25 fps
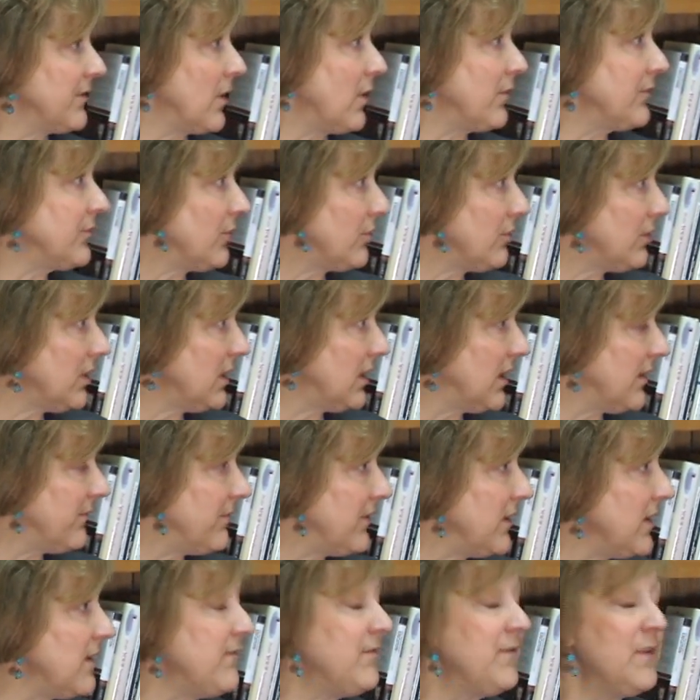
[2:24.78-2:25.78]
alternative.
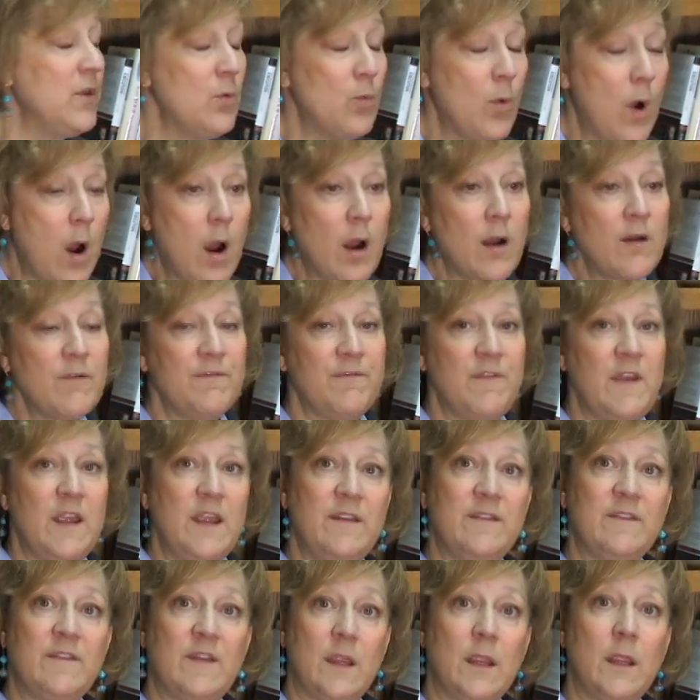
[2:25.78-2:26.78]
If you are
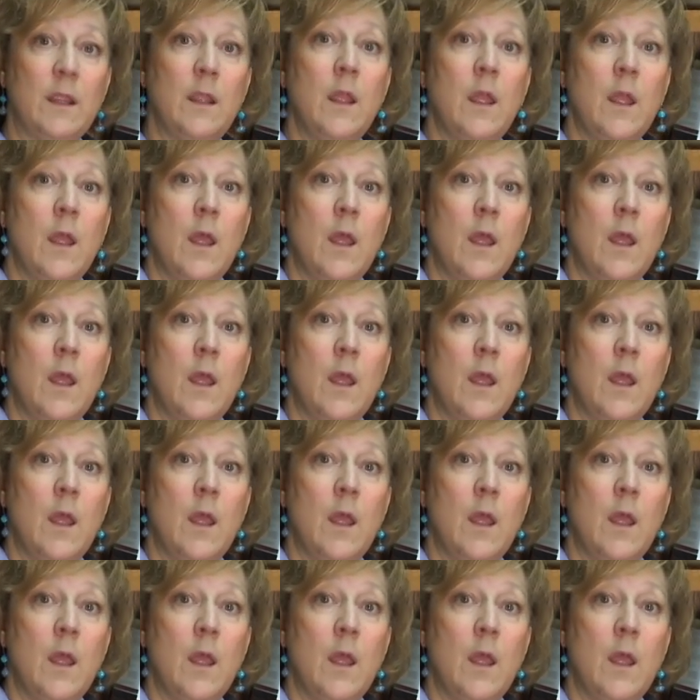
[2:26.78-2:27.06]
facing,